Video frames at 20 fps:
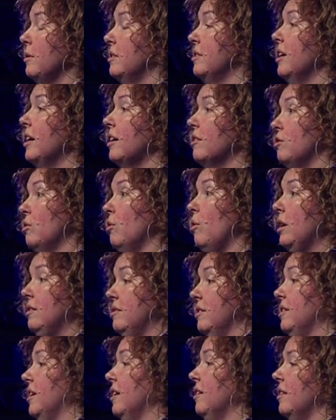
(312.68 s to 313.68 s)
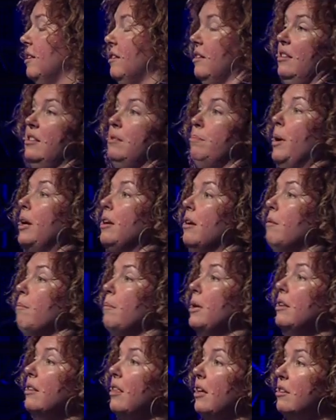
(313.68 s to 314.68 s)
would say it, so as I said, this might not
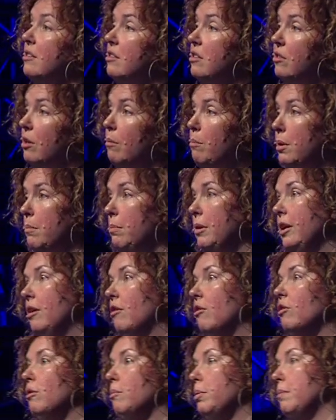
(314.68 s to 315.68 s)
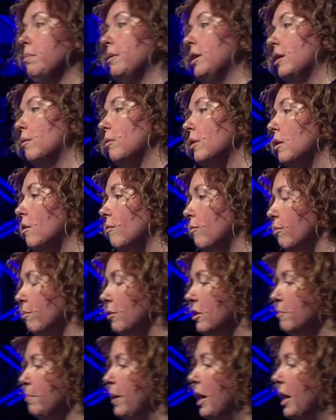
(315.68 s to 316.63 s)
mean things to some people here, other people here will come from this